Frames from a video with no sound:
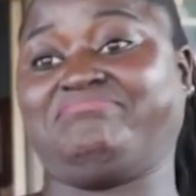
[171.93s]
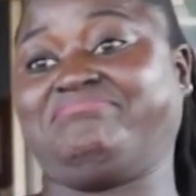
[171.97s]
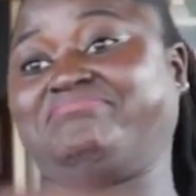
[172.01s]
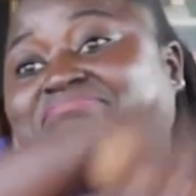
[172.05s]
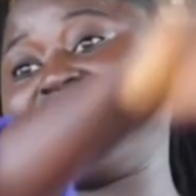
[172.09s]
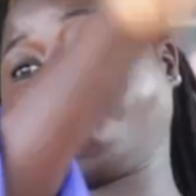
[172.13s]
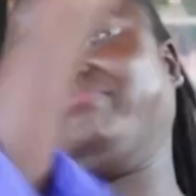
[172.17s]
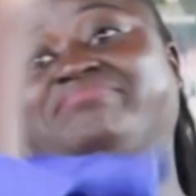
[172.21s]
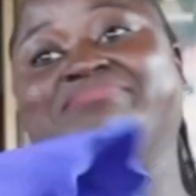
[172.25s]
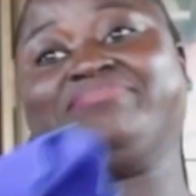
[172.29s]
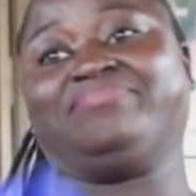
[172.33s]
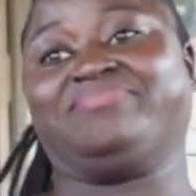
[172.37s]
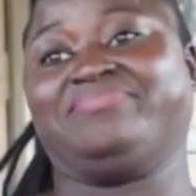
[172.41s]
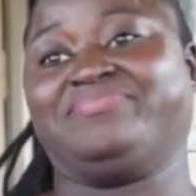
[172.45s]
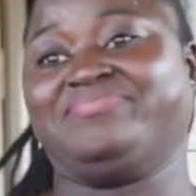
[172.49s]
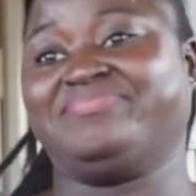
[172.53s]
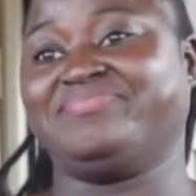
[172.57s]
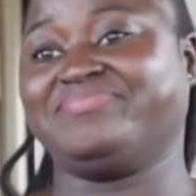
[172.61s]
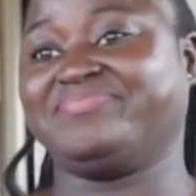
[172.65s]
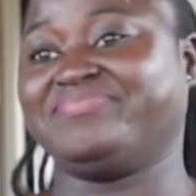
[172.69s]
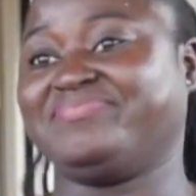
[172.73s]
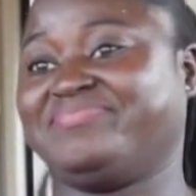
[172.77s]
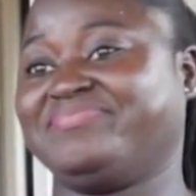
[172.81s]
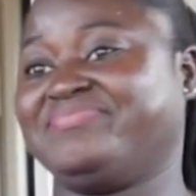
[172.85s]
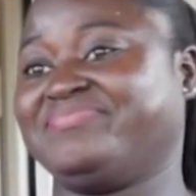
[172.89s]
a communication
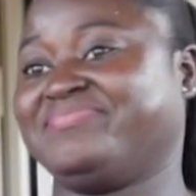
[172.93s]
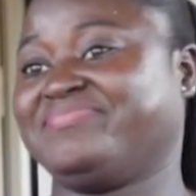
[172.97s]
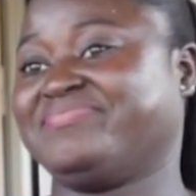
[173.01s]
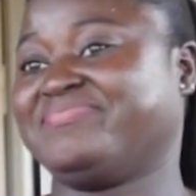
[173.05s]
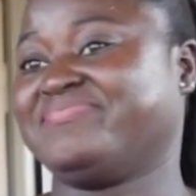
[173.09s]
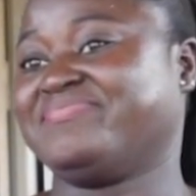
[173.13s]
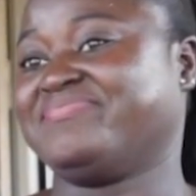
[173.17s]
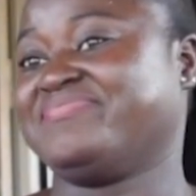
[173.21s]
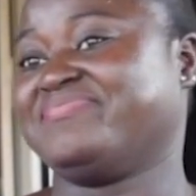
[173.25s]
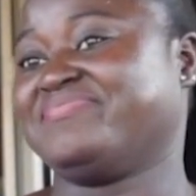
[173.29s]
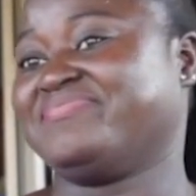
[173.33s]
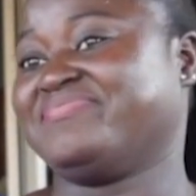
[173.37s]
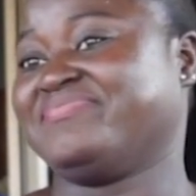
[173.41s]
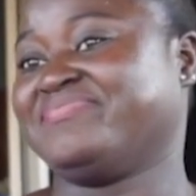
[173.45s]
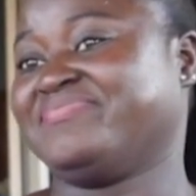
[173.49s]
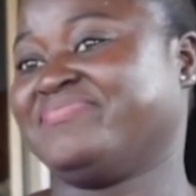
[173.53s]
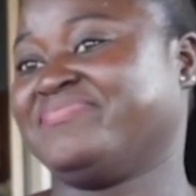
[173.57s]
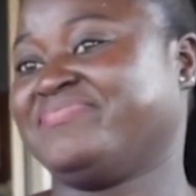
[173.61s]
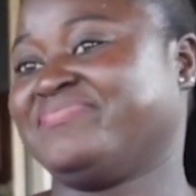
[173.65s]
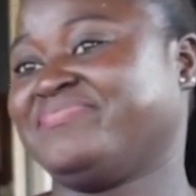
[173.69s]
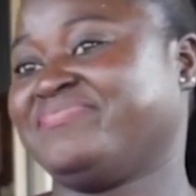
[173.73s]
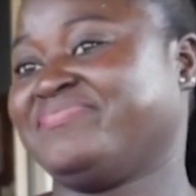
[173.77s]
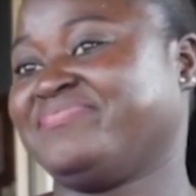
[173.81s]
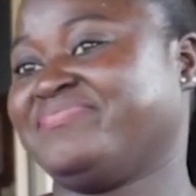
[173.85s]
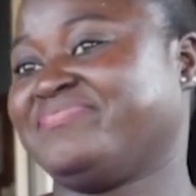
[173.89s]
that they can do for
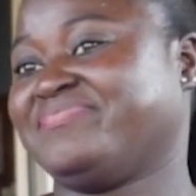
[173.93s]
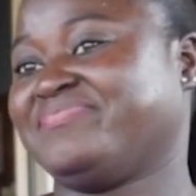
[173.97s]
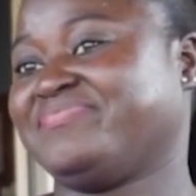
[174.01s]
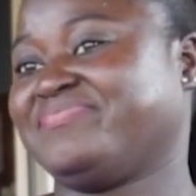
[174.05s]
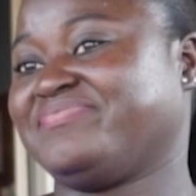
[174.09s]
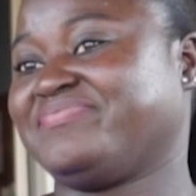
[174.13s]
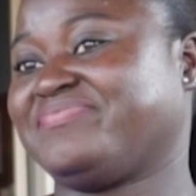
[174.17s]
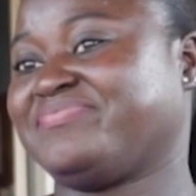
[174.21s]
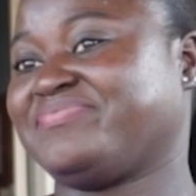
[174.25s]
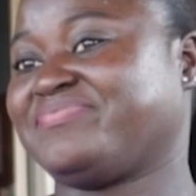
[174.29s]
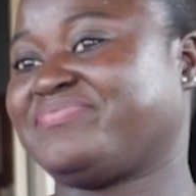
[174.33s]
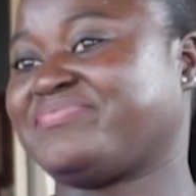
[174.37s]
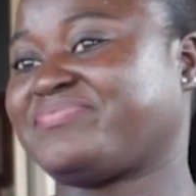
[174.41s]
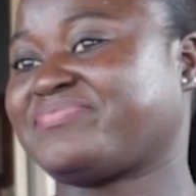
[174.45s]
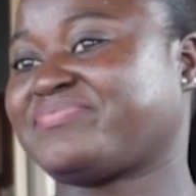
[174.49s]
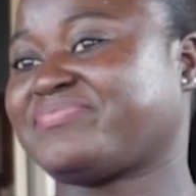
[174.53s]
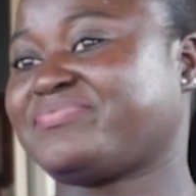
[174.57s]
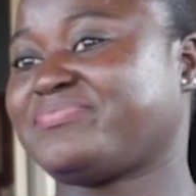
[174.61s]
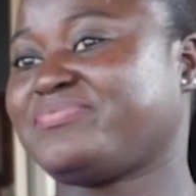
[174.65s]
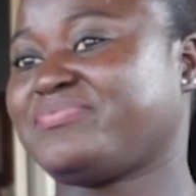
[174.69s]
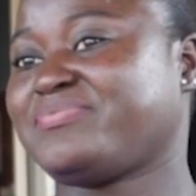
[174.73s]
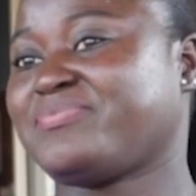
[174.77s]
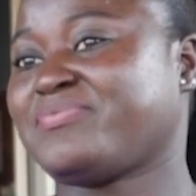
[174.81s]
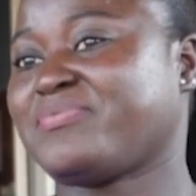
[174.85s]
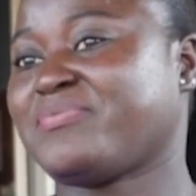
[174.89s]
5 seconds, it will
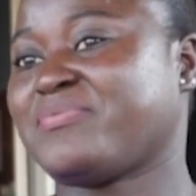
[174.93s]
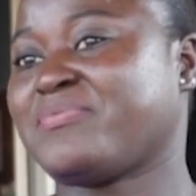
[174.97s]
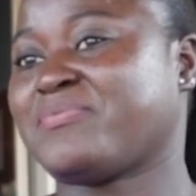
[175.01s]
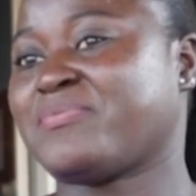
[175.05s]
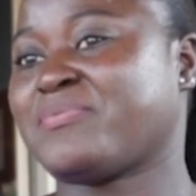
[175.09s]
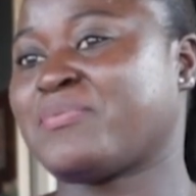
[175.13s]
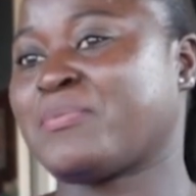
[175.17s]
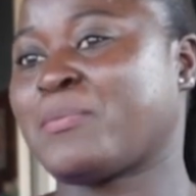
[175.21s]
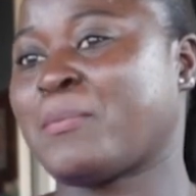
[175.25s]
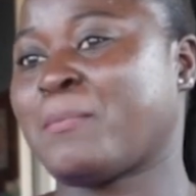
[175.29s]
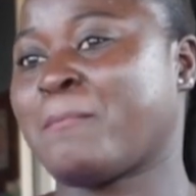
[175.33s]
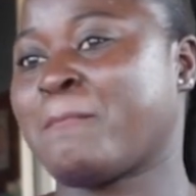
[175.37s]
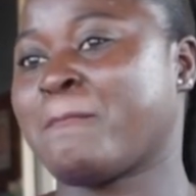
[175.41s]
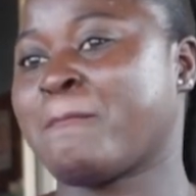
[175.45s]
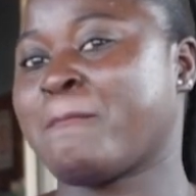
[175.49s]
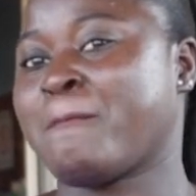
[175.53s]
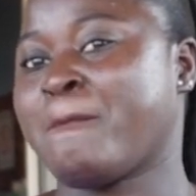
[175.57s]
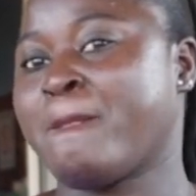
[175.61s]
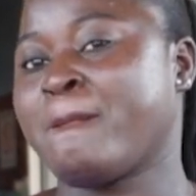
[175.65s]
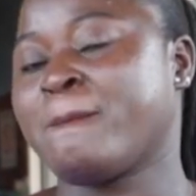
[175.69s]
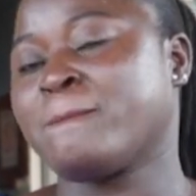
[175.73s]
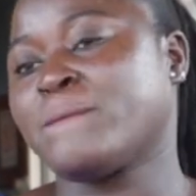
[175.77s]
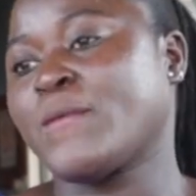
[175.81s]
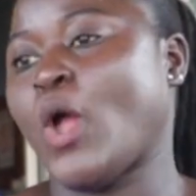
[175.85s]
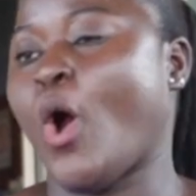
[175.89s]
take them for 1 minute.
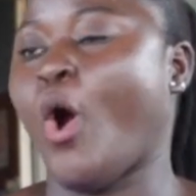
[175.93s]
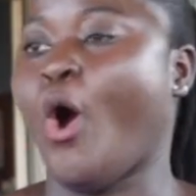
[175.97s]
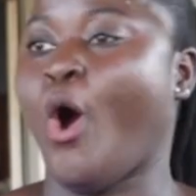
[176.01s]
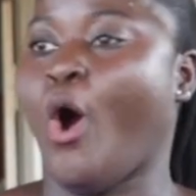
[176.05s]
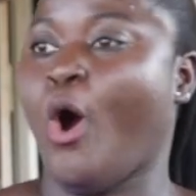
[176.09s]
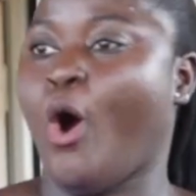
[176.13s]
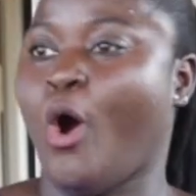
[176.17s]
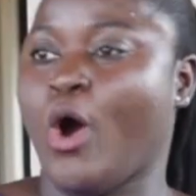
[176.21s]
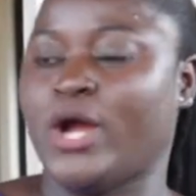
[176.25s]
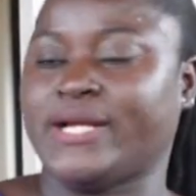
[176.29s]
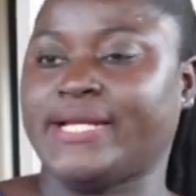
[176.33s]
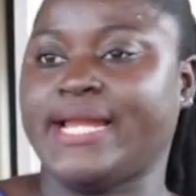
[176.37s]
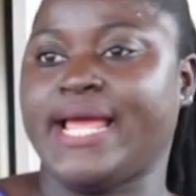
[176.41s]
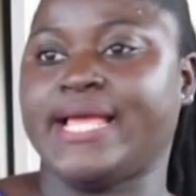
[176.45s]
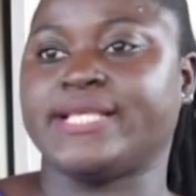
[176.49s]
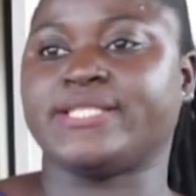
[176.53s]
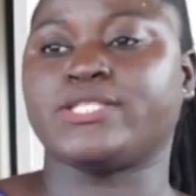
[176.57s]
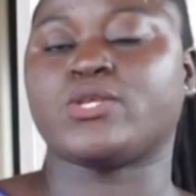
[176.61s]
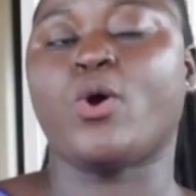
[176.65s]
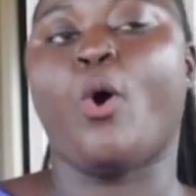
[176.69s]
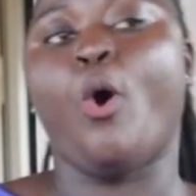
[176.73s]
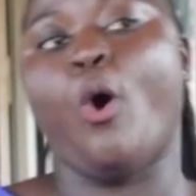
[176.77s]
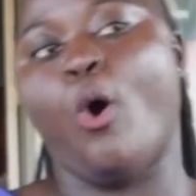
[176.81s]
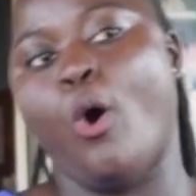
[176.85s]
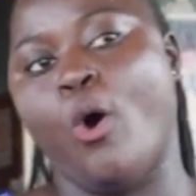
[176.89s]
So some won't
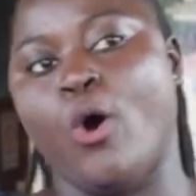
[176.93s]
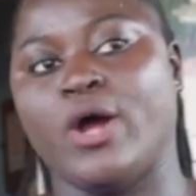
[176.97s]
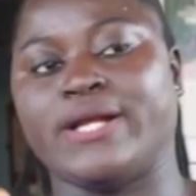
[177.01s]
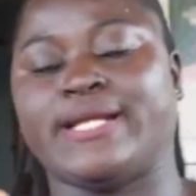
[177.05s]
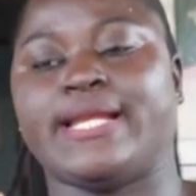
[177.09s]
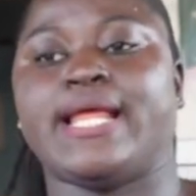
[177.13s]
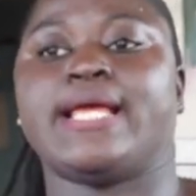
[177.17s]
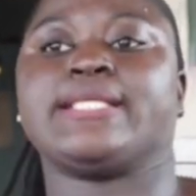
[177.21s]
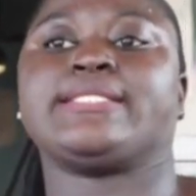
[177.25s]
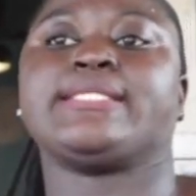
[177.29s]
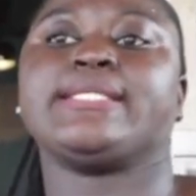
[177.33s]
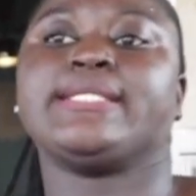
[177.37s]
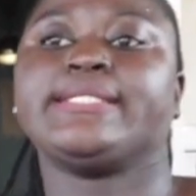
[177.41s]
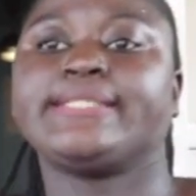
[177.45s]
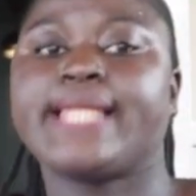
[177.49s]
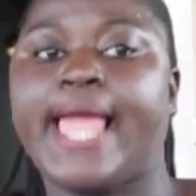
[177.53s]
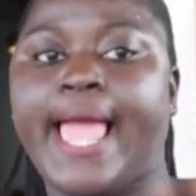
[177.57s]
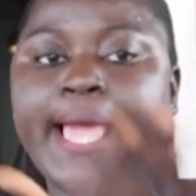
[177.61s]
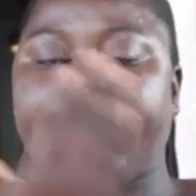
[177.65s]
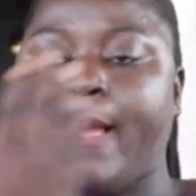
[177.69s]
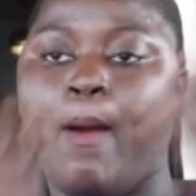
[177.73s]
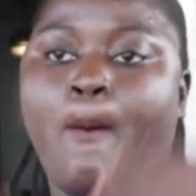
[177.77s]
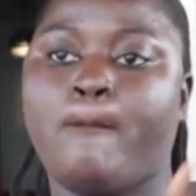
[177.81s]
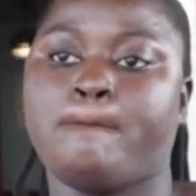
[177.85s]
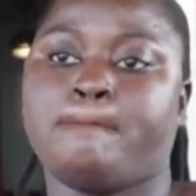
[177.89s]
have patience
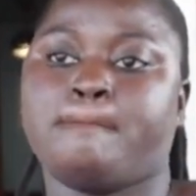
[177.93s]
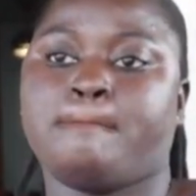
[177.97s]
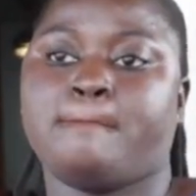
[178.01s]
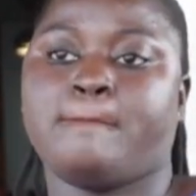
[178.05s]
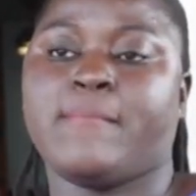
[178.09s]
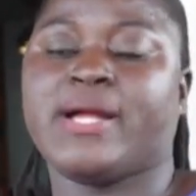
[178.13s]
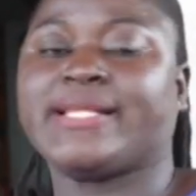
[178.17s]
and go.